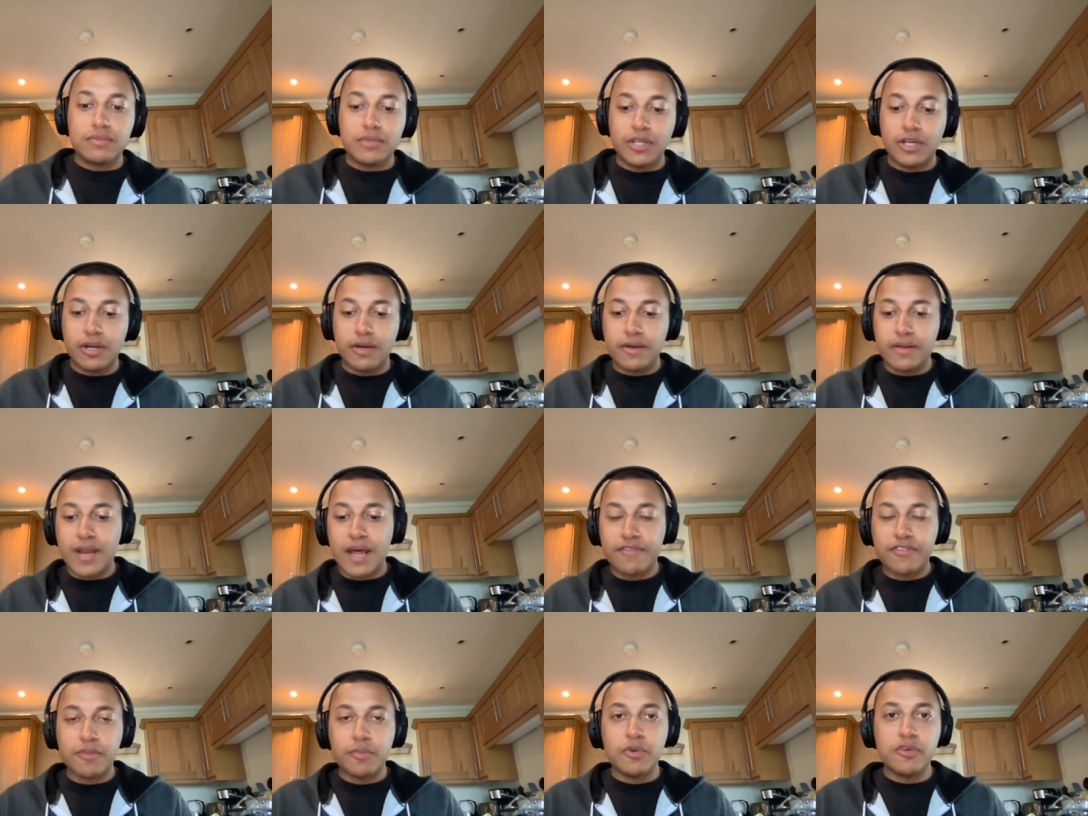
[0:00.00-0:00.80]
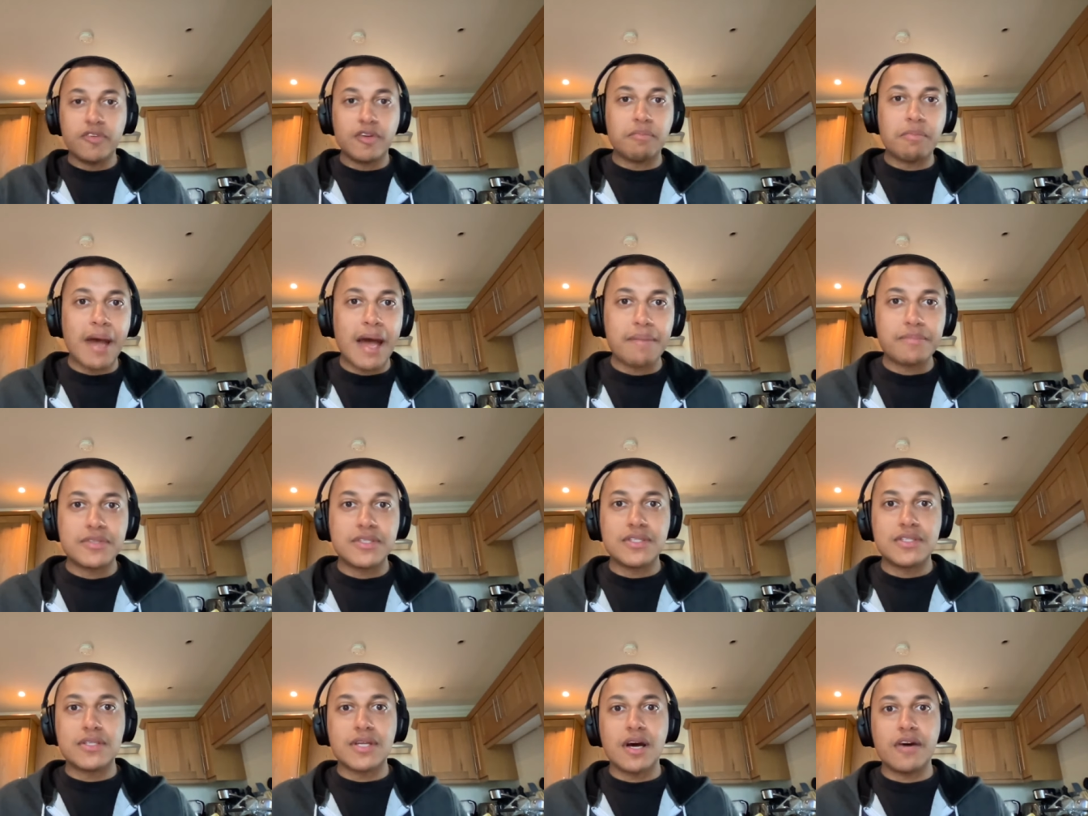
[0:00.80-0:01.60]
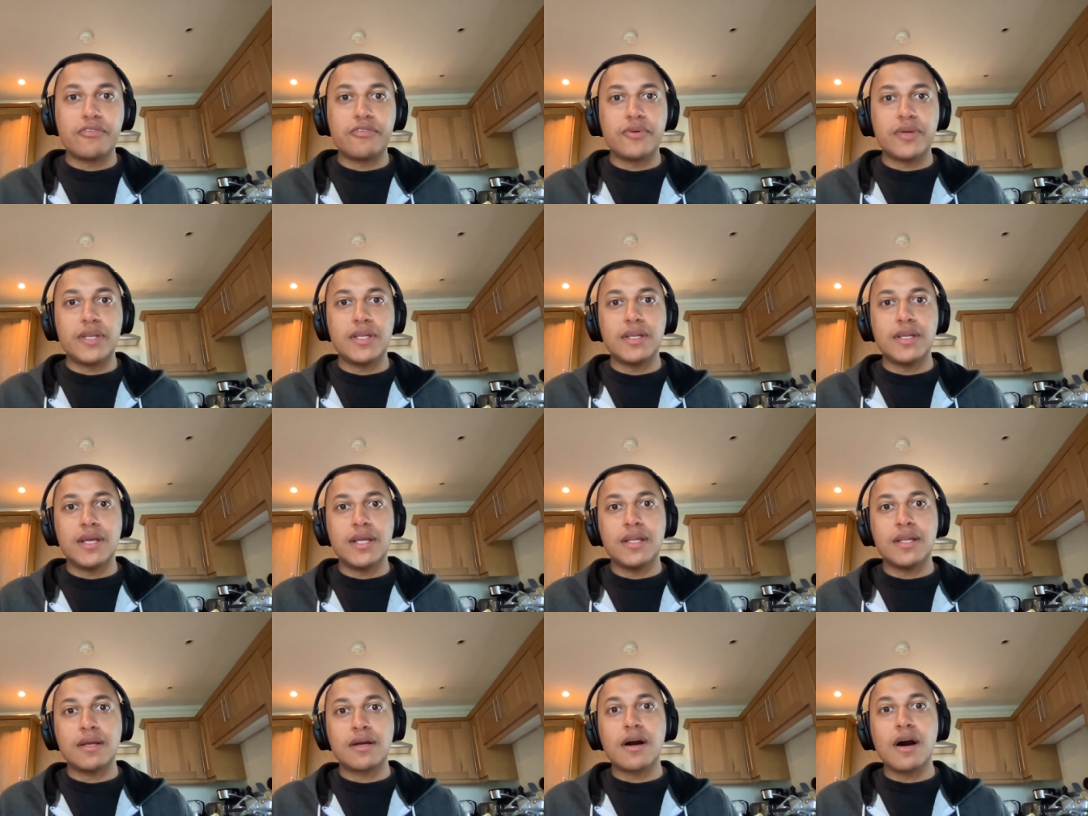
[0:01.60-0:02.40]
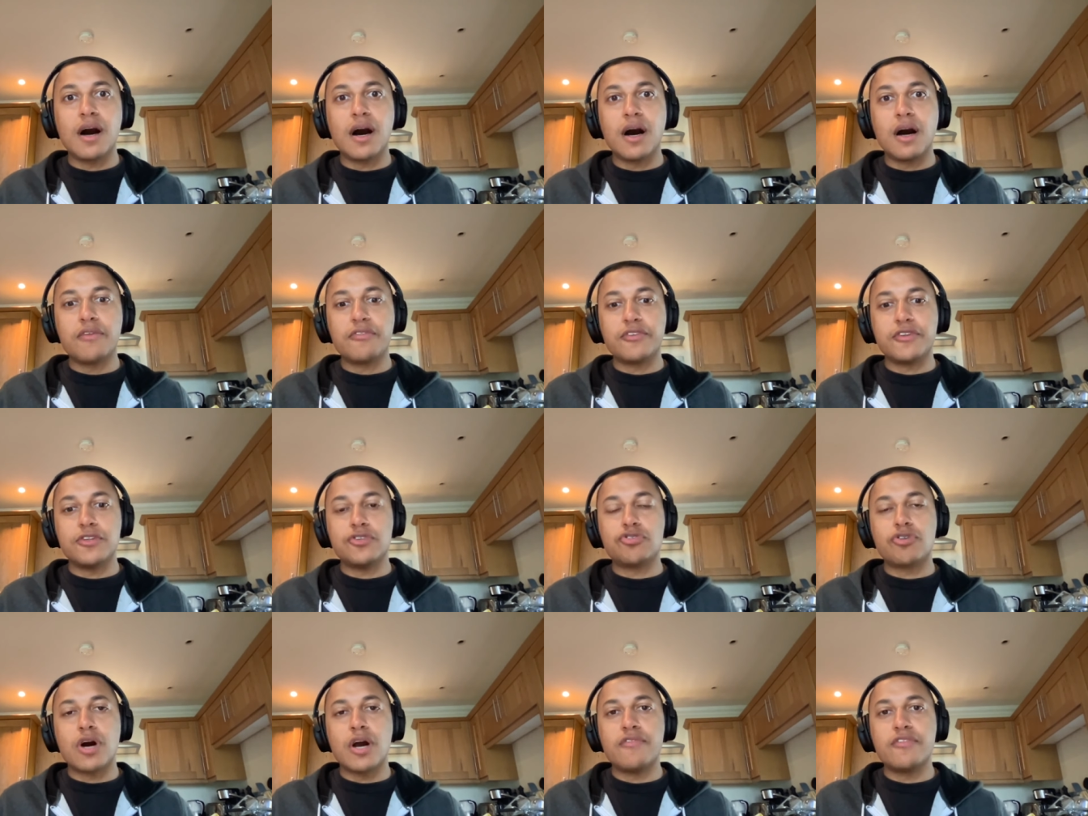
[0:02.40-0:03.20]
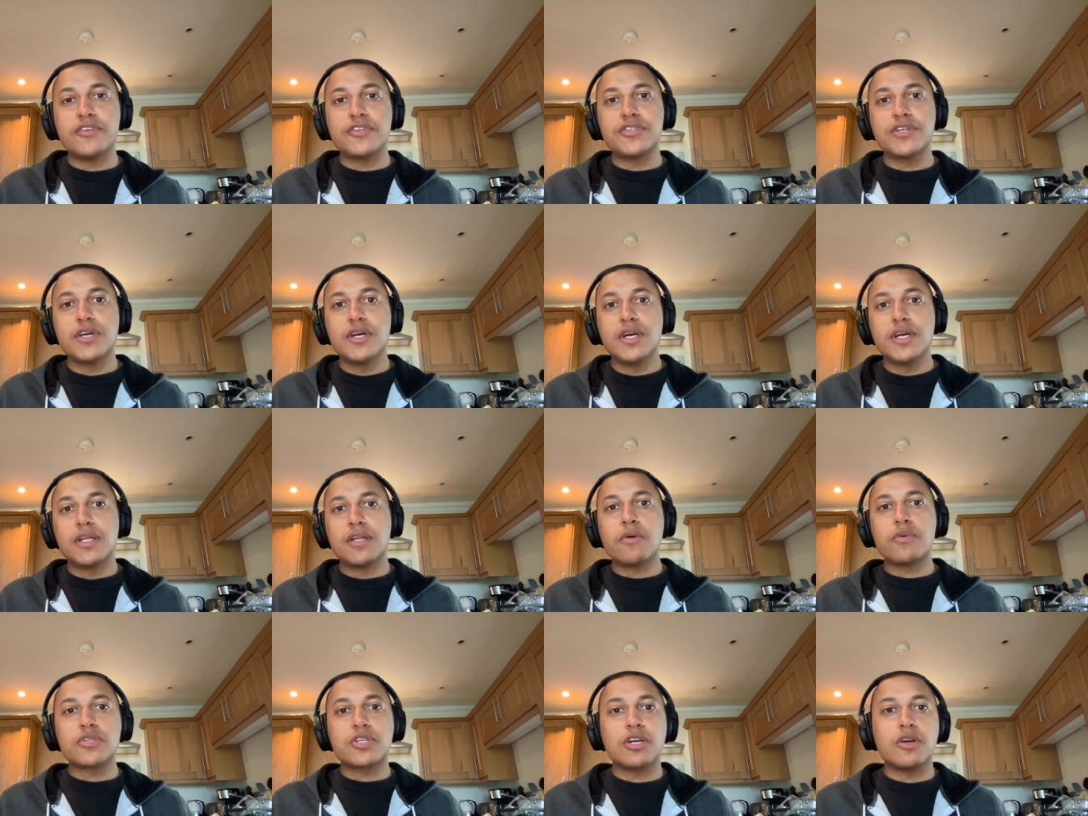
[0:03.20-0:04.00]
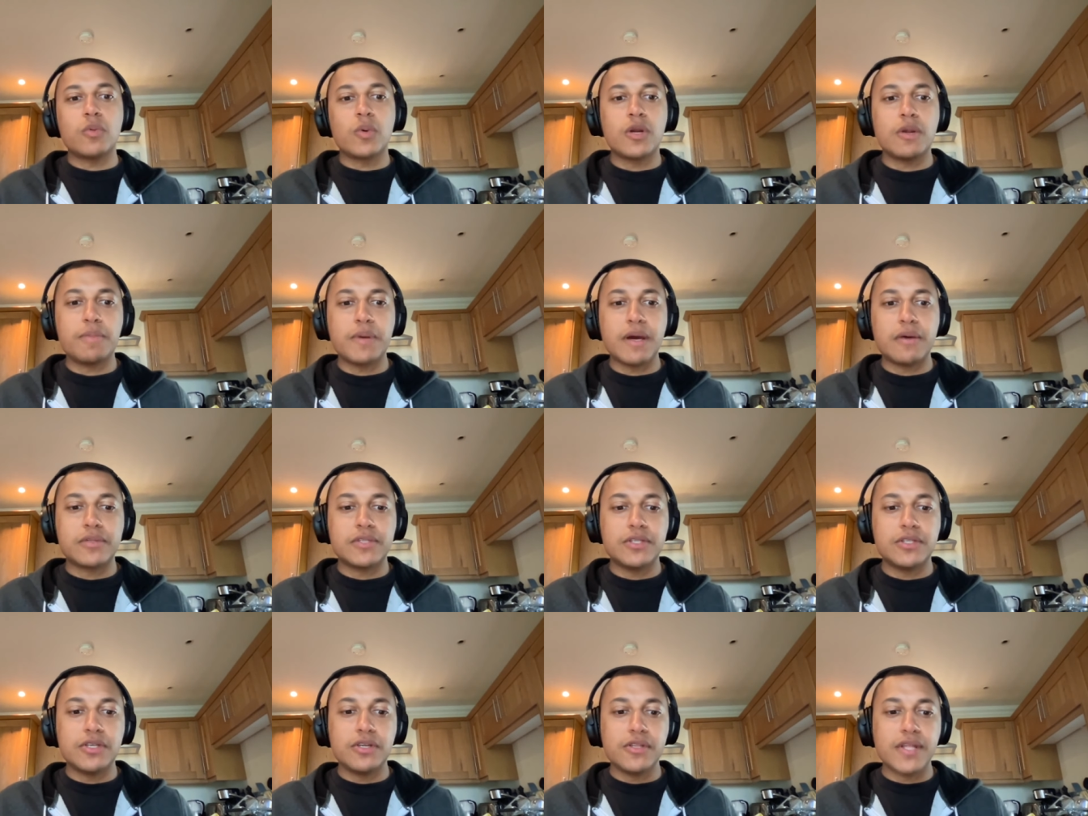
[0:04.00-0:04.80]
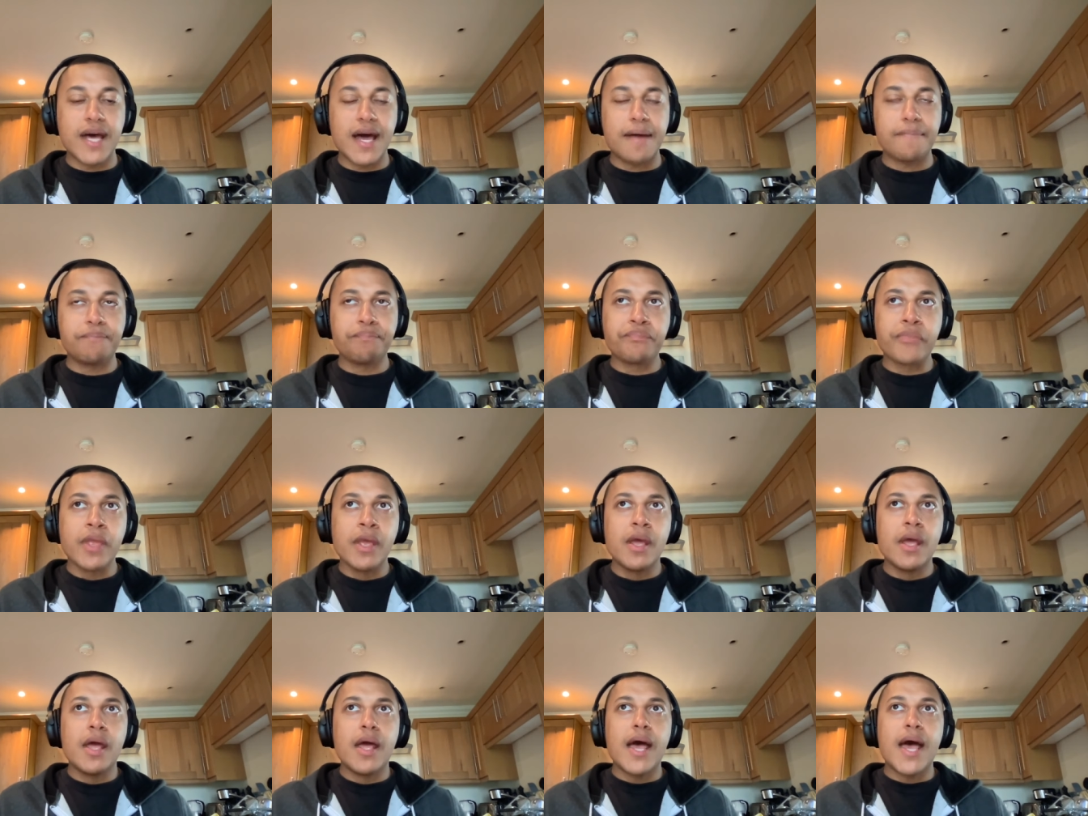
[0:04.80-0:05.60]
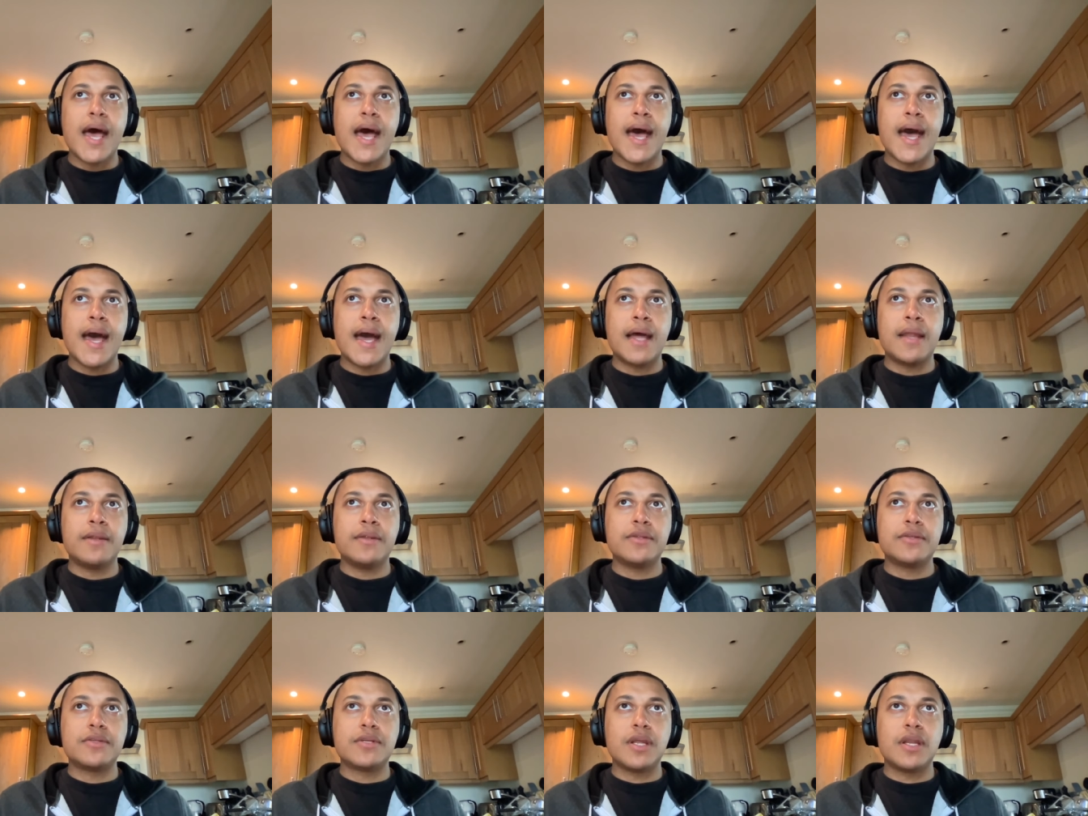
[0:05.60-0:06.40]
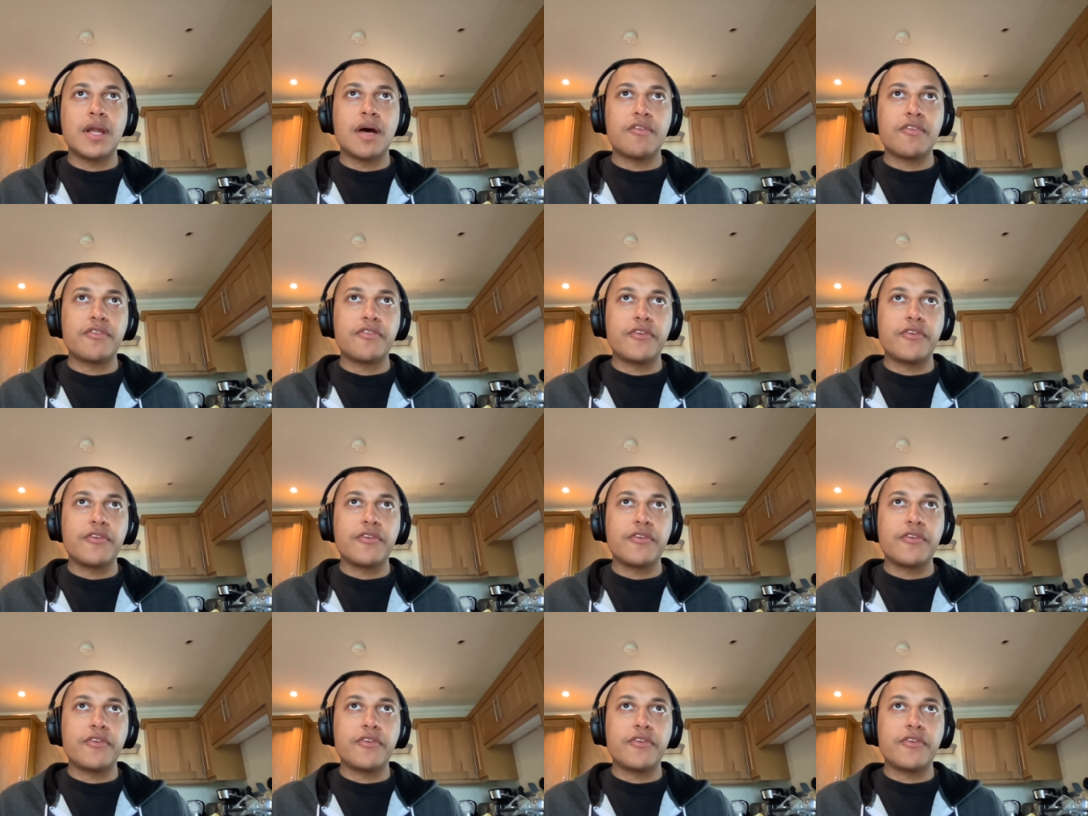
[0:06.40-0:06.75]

you know, have the moving maps and stuff in in the car for the drivers. No one's going to want to be able to do that. And another